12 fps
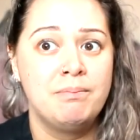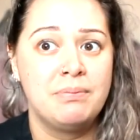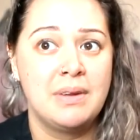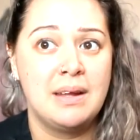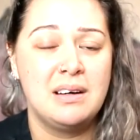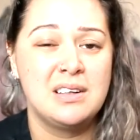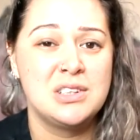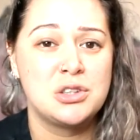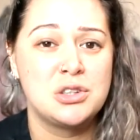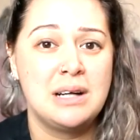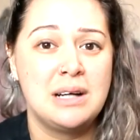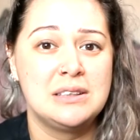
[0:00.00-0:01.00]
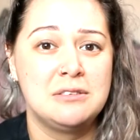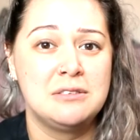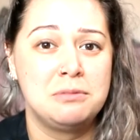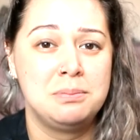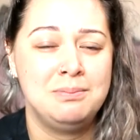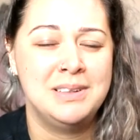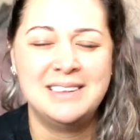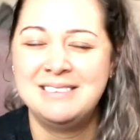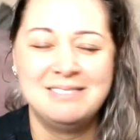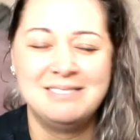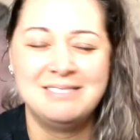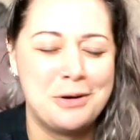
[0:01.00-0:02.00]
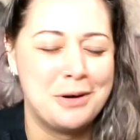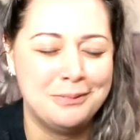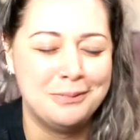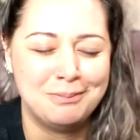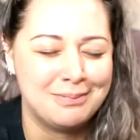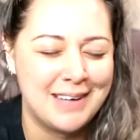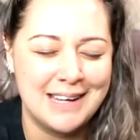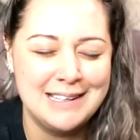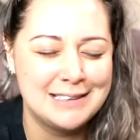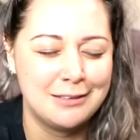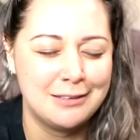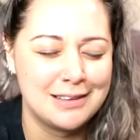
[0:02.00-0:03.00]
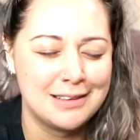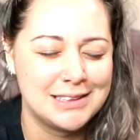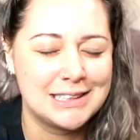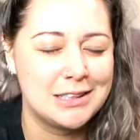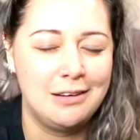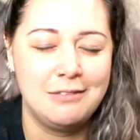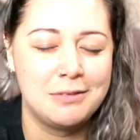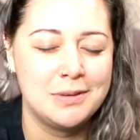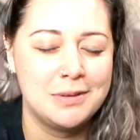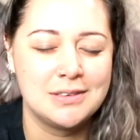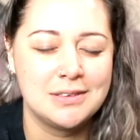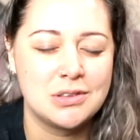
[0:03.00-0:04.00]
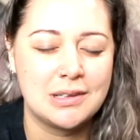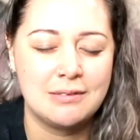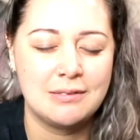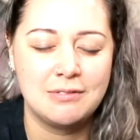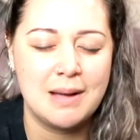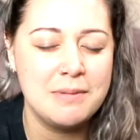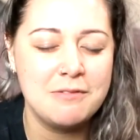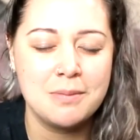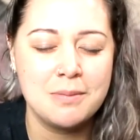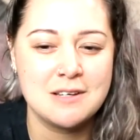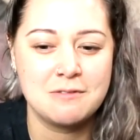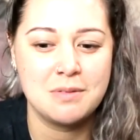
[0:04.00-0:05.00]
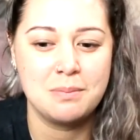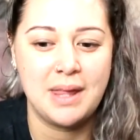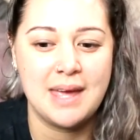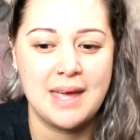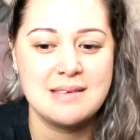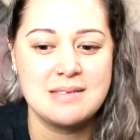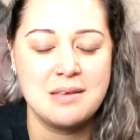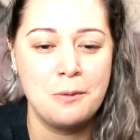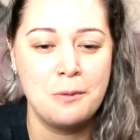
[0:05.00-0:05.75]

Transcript: constructive I don't know, I need to look at the dictionary for words of constructive, coming from a different place. So